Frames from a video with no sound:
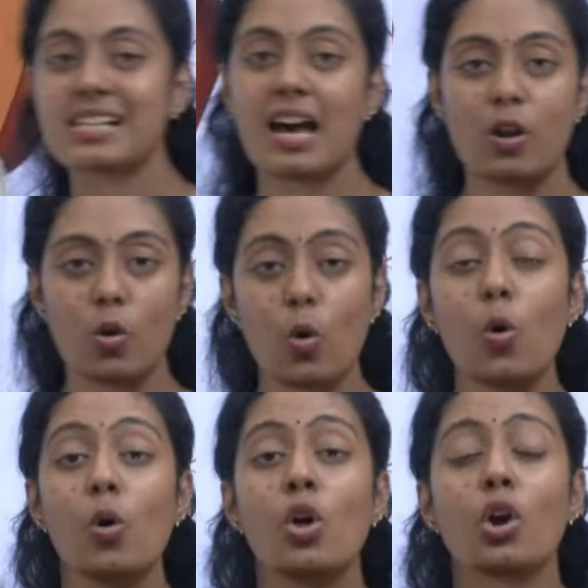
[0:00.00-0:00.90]
irukum.
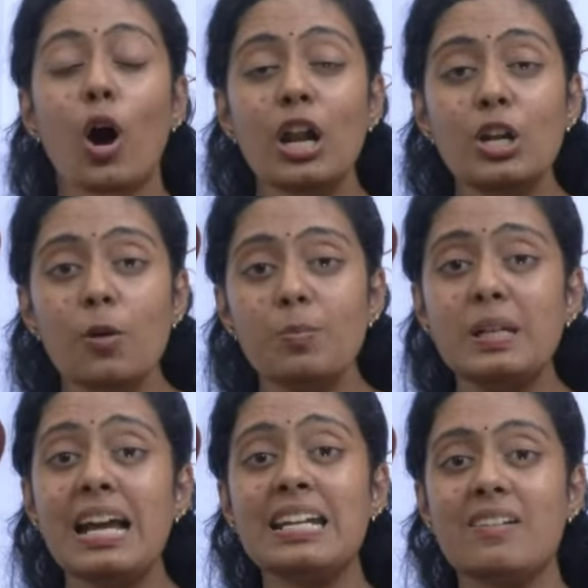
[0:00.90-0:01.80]

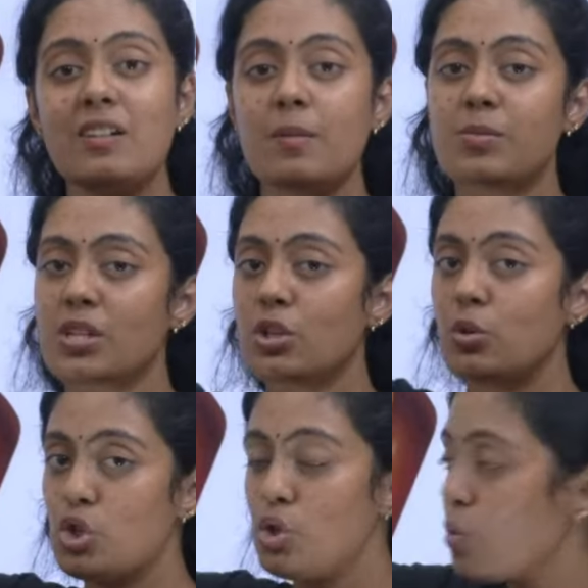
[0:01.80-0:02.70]
Coleoptile develops into
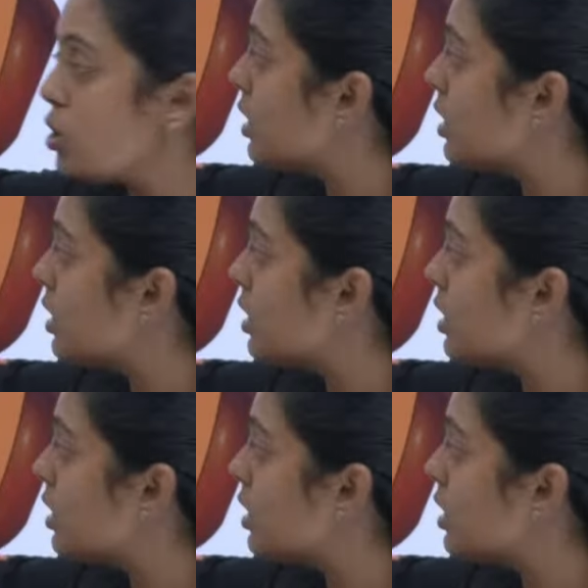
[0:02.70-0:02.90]
shoot.